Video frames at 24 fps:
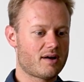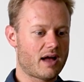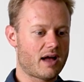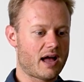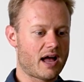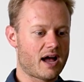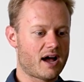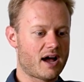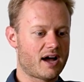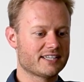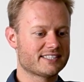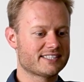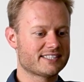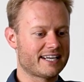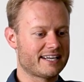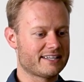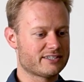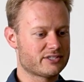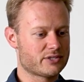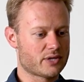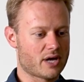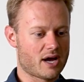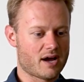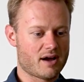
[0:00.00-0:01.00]
I sent
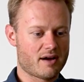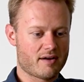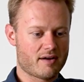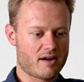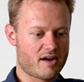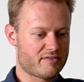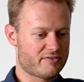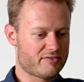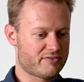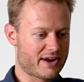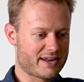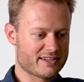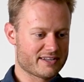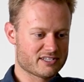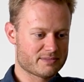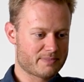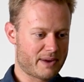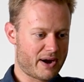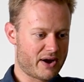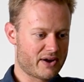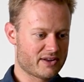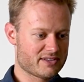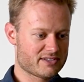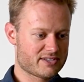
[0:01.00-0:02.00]
it to a friend's
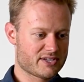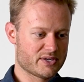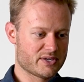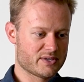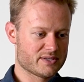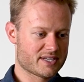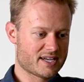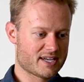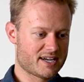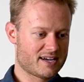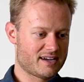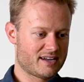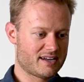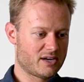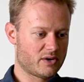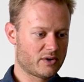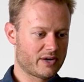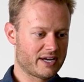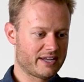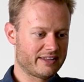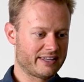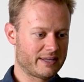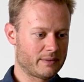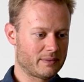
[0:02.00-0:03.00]
parents who's a
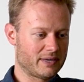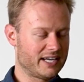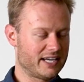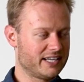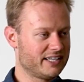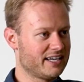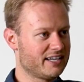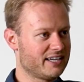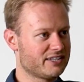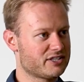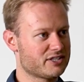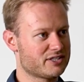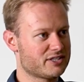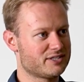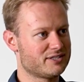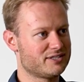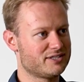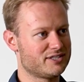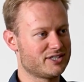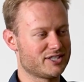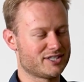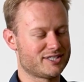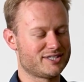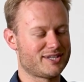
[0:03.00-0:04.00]
lawyer, and they were like, yeah,
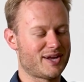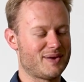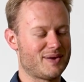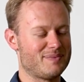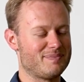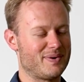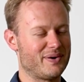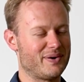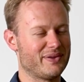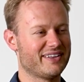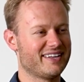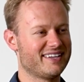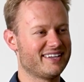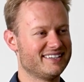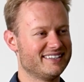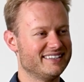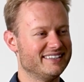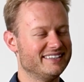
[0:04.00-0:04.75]
just don't bother.